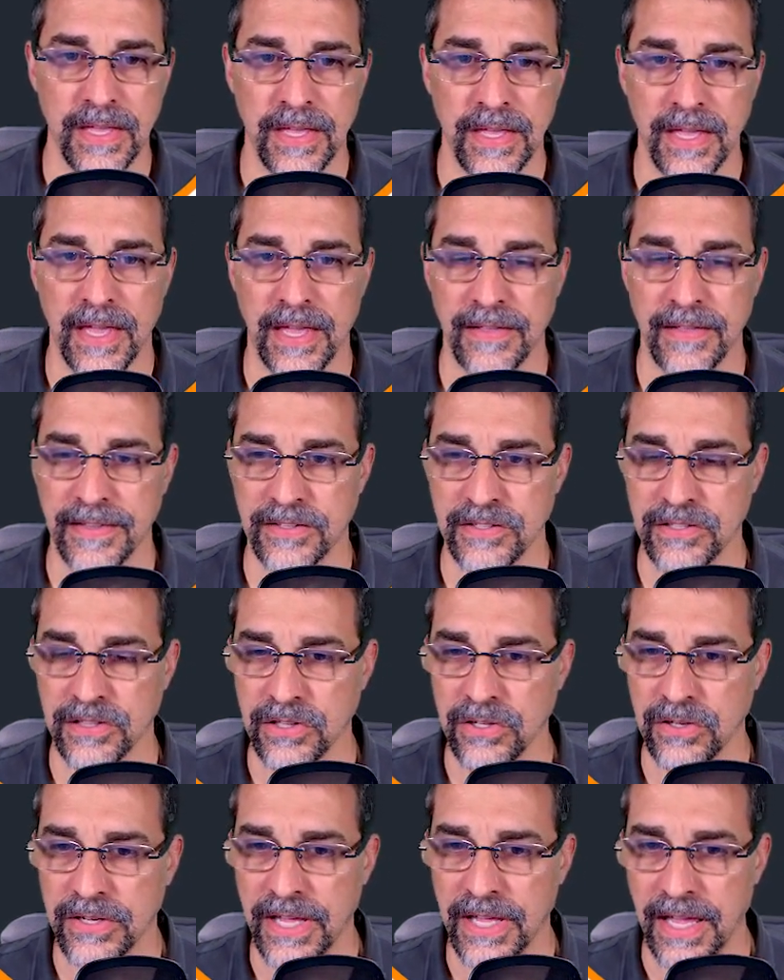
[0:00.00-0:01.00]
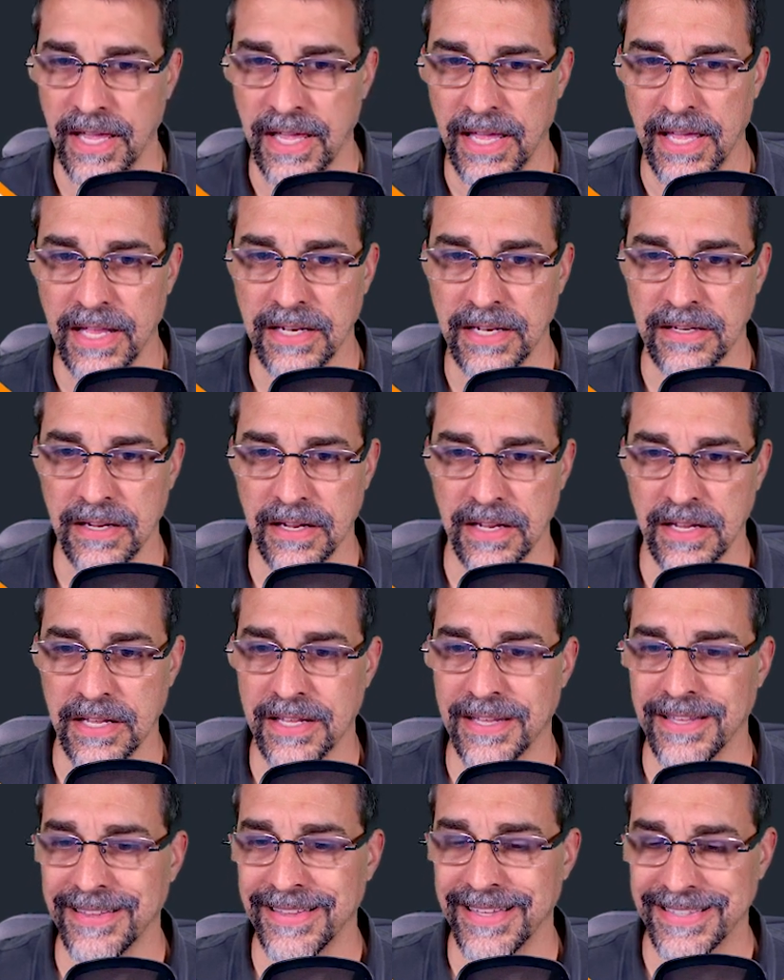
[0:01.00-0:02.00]
and let's look and
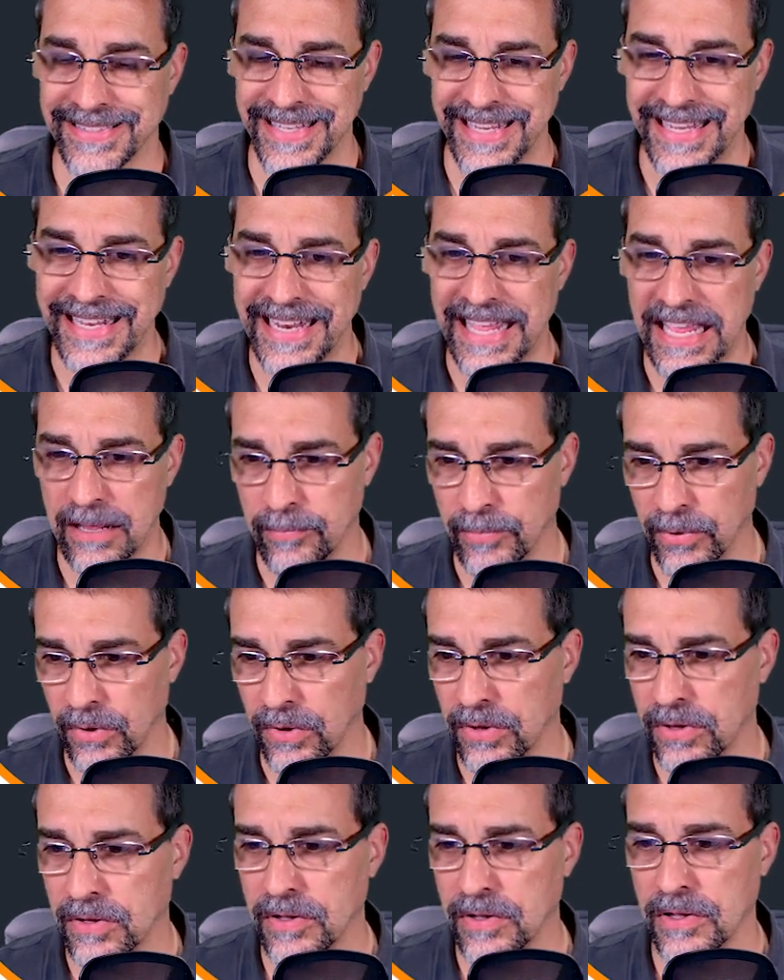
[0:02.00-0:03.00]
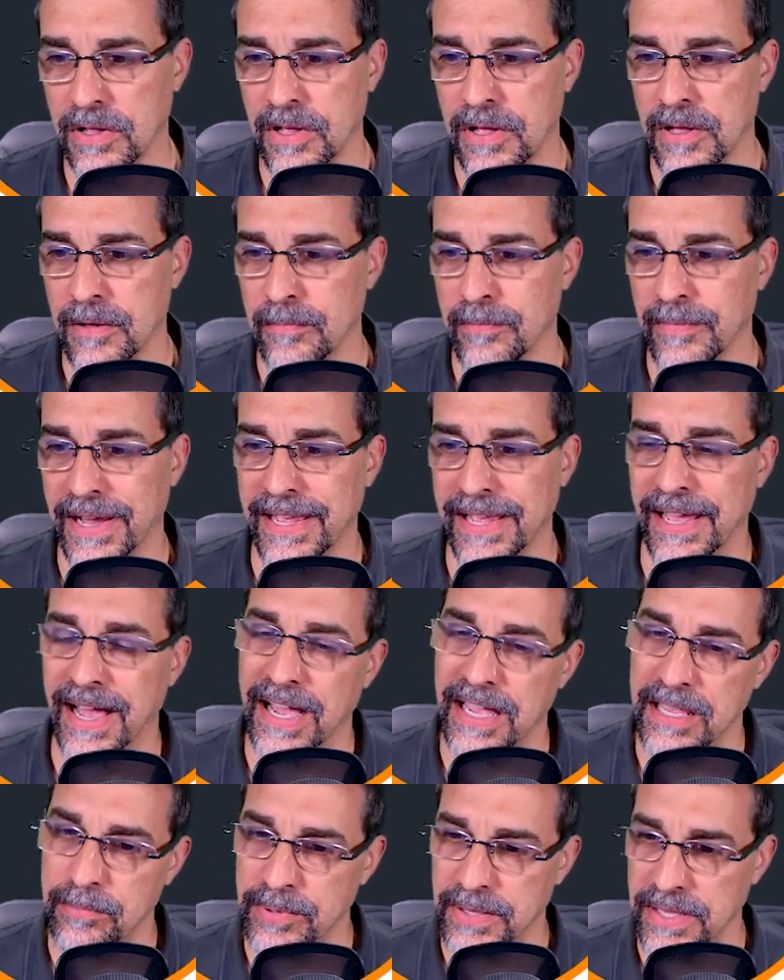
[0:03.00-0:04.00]
let's enable my
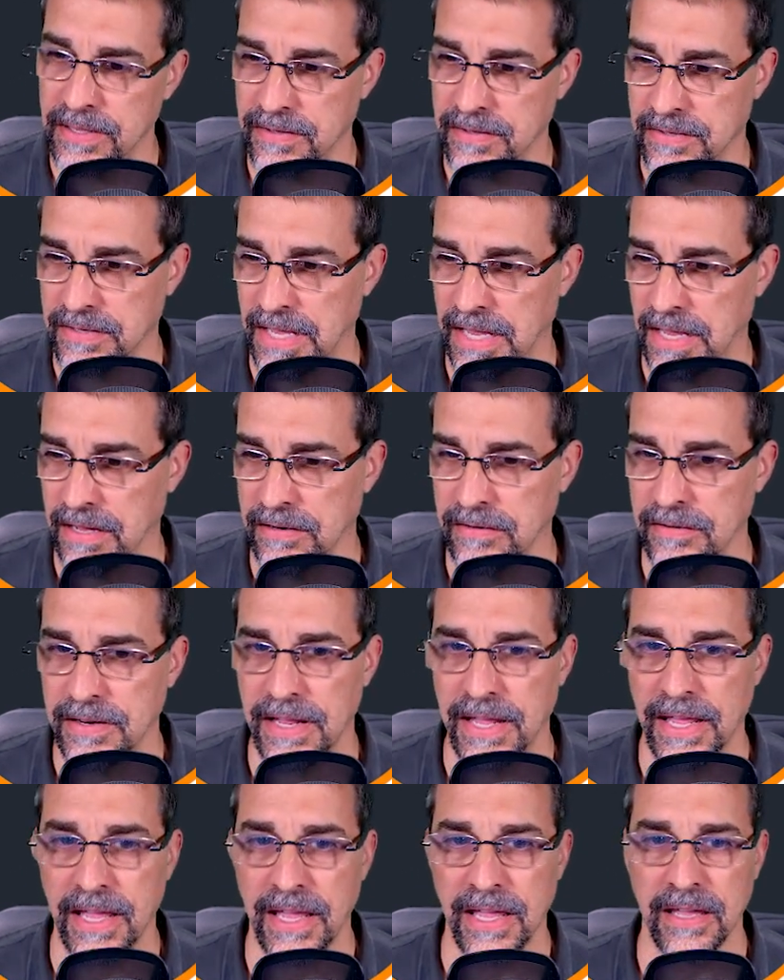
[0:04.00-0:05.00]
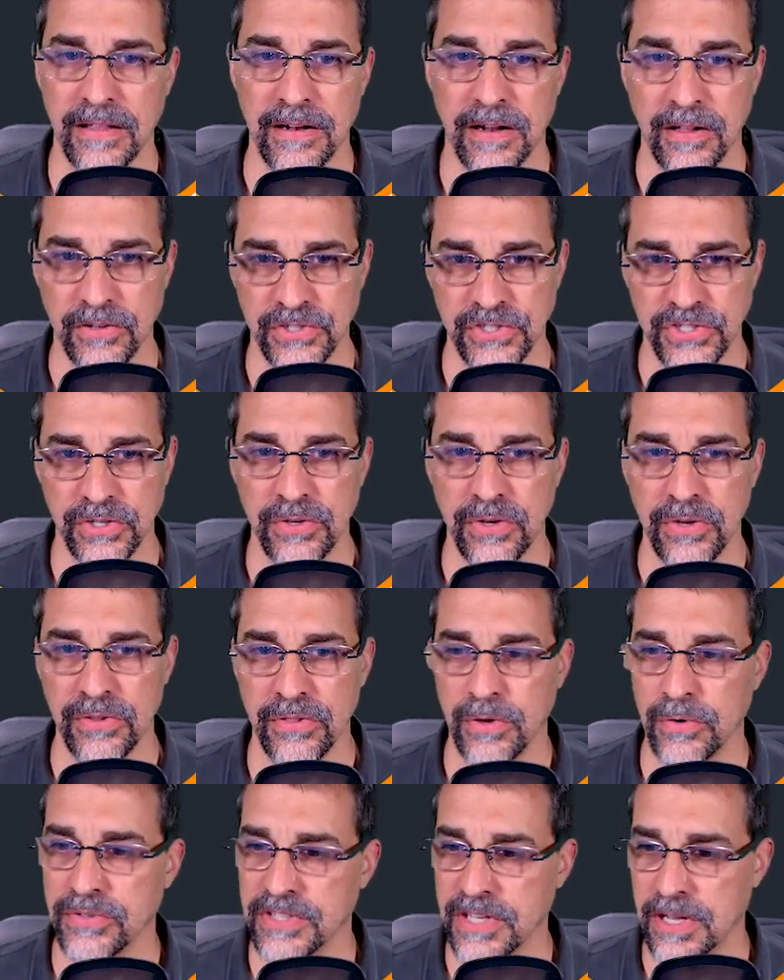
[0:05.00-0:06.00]
IP scan, and I'll show you
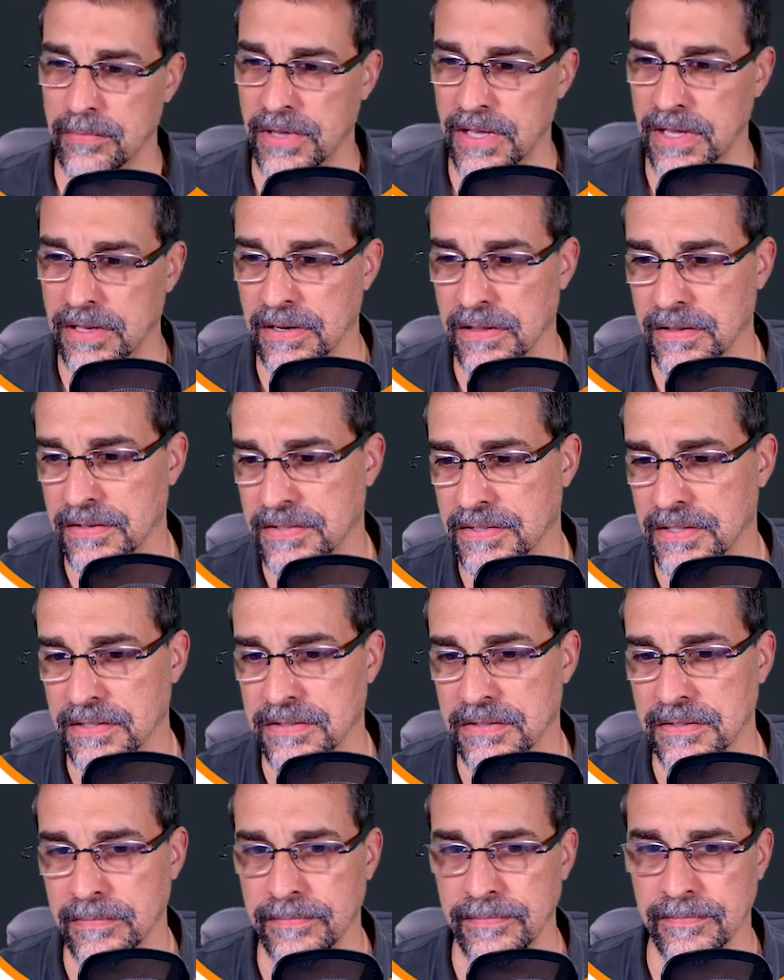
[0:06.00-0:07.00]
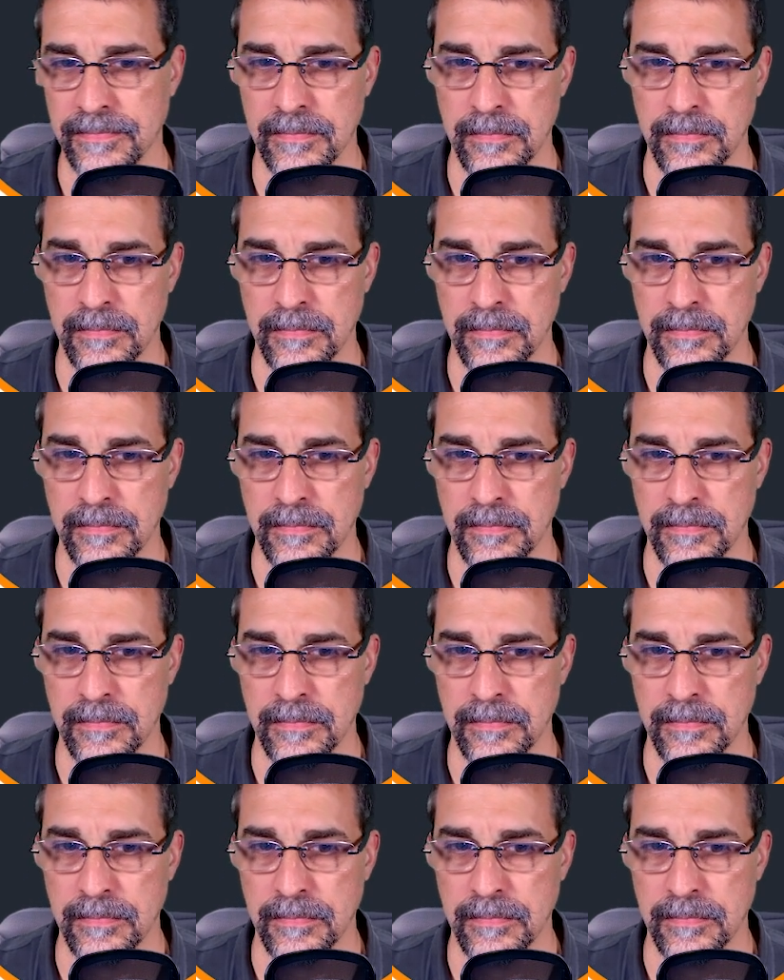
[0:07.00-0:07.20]
those coming into the system.